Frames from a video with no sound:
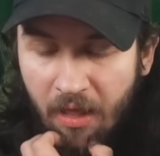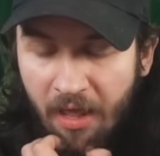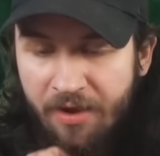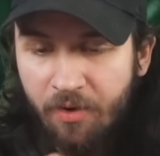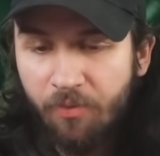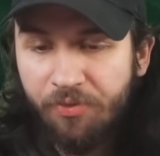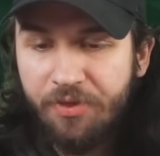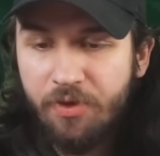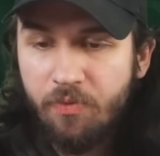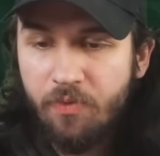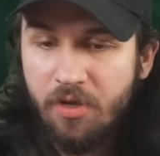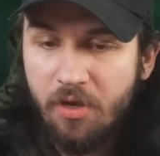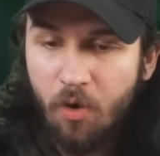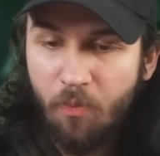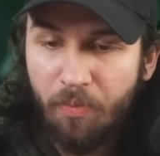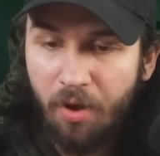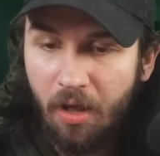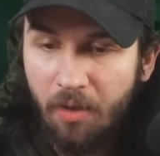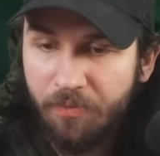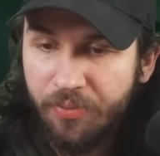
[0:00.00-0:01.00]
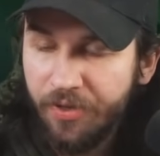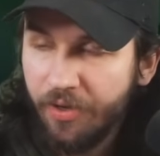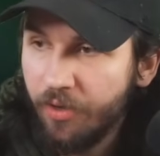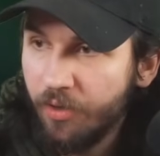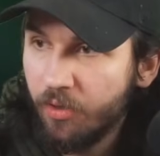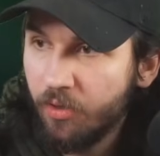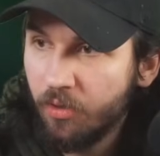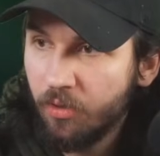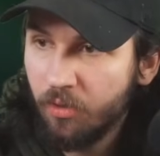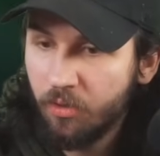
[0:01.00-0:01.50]
I don't think we can go Pump
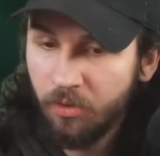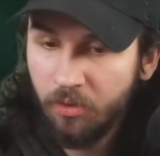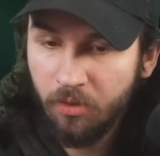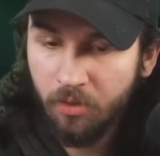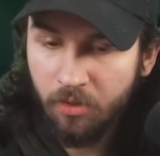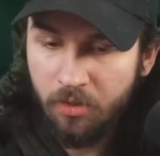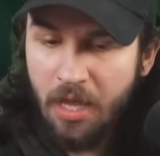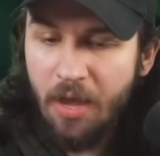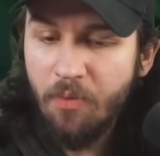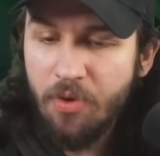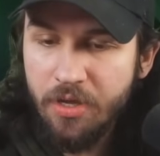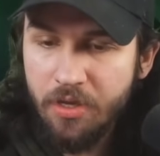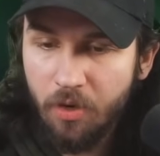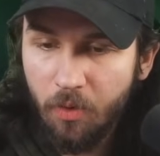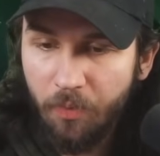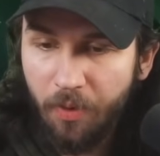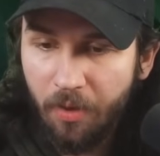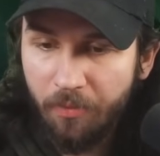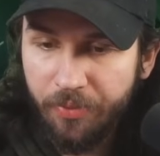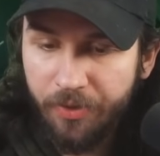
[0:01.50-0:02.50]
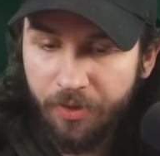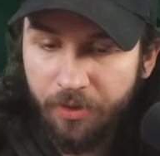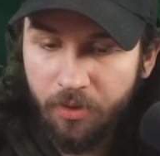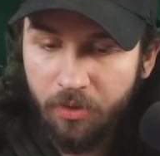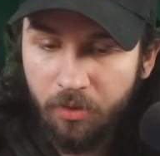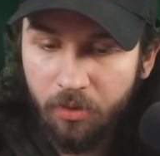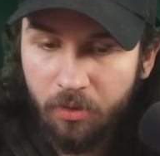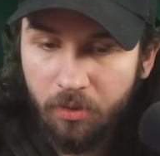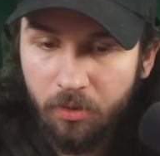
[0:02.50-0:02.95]
here. Yeah, we can go Pump here.